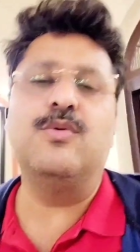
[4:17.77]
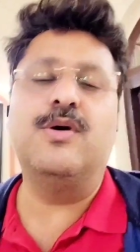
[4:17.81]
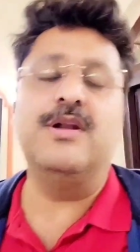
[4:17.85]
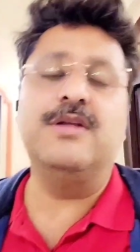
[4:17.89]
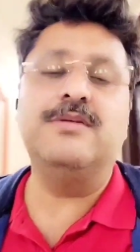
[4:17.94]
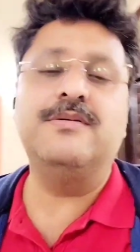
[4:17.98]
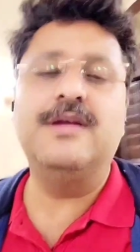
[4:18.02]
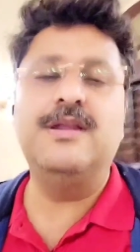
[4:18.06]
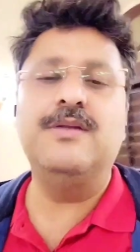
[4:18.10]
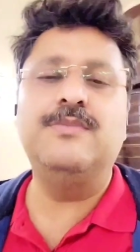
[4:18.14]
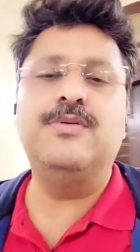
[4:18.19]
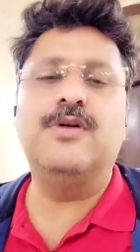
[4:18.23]

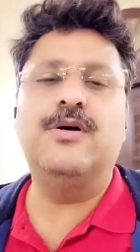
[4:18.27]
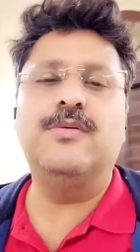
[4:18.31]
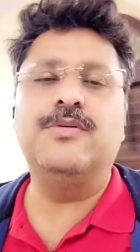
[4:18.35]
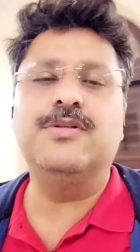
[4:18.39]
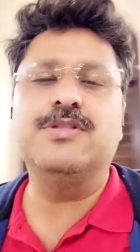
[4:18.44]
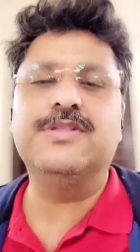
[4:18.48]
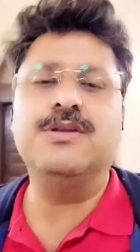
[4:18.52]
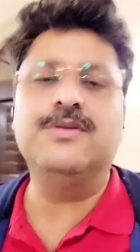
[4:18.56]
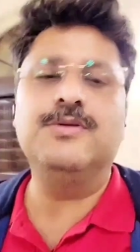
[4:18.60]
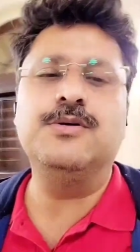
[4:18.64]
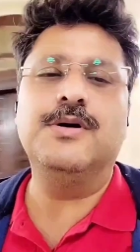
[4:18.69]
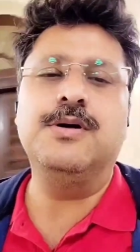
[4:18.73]
whatever
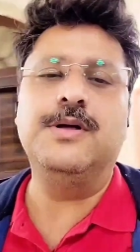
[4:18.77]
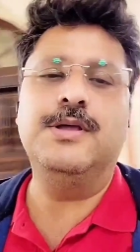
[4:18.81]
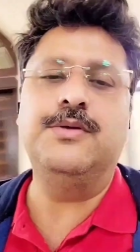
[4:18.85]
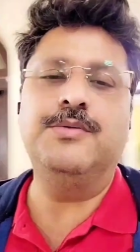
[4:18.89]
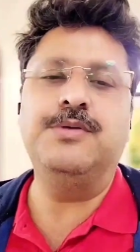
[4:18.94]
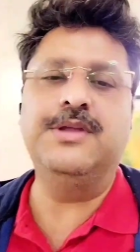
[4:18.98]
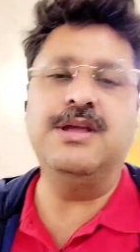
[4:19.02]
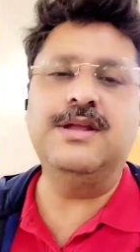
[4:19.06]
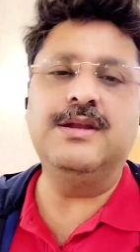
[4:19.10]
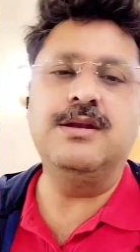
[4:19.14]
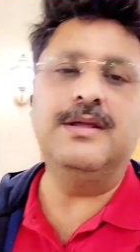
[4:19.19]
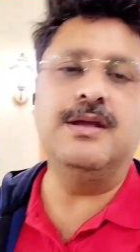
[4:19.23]
information you
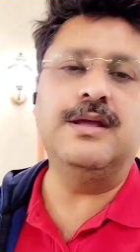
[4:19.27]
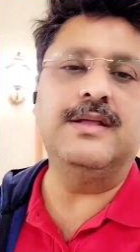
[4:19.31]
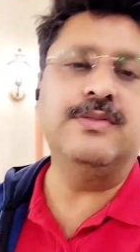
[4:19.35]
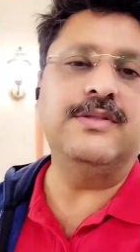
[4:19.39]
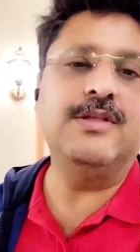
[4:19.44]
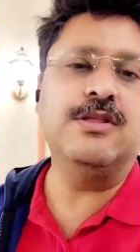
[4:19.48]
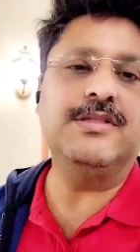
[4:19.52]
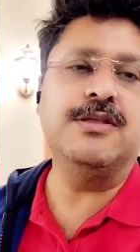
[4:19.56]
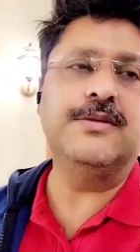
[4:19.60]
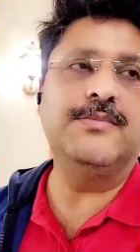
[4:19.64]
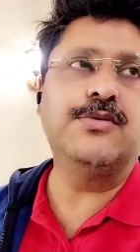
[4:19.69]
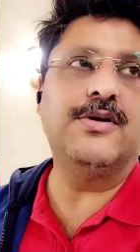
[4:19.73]
need in
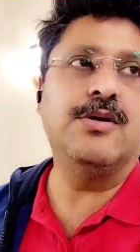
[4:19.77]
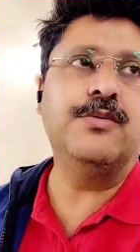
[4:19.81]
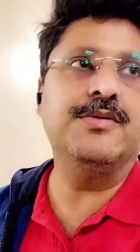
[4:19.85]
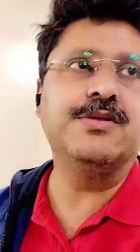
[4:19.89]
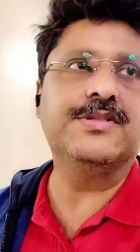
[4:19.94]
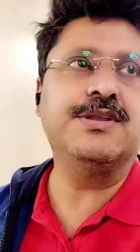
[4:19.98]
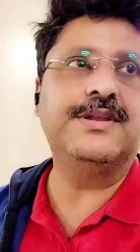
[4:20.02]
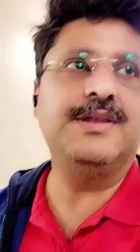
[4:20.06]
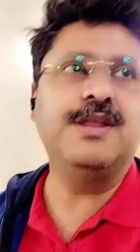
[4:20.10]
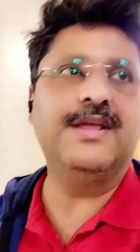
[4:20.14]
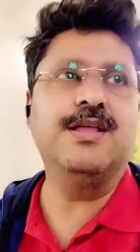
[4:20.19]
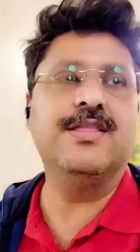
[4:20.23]
this
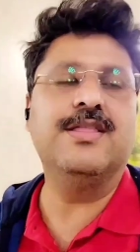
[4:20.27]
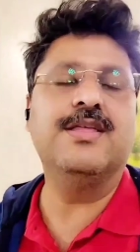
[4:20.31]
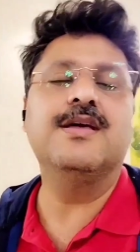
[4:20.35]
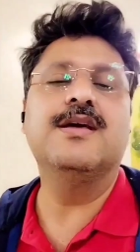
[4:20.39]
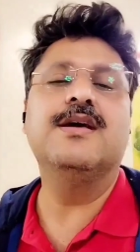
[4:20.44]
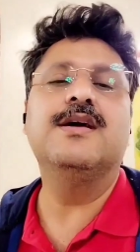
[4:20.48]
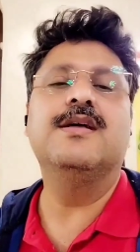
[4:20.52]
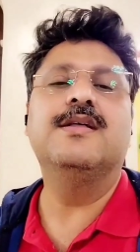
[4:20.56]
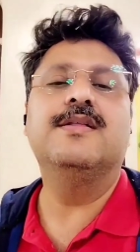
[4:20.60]
information age,